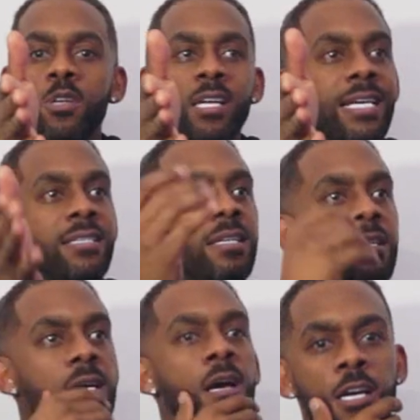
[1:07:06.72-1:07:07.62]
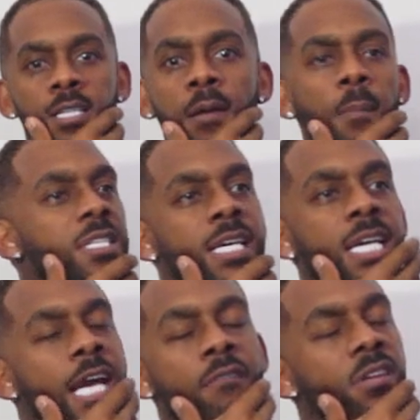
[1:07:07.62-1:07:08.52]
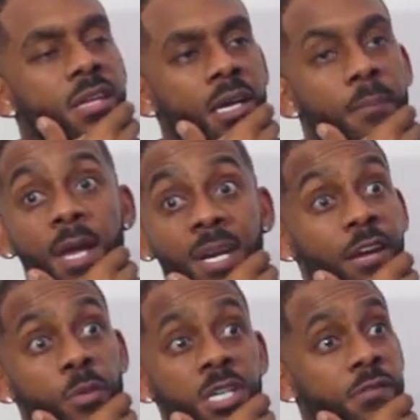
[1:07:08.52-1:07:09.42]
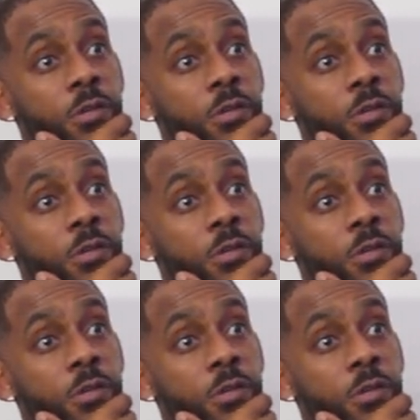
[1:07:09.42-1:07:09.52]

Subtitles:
will attest to this, because I'm coming to eat everything. I'm yamming everybody's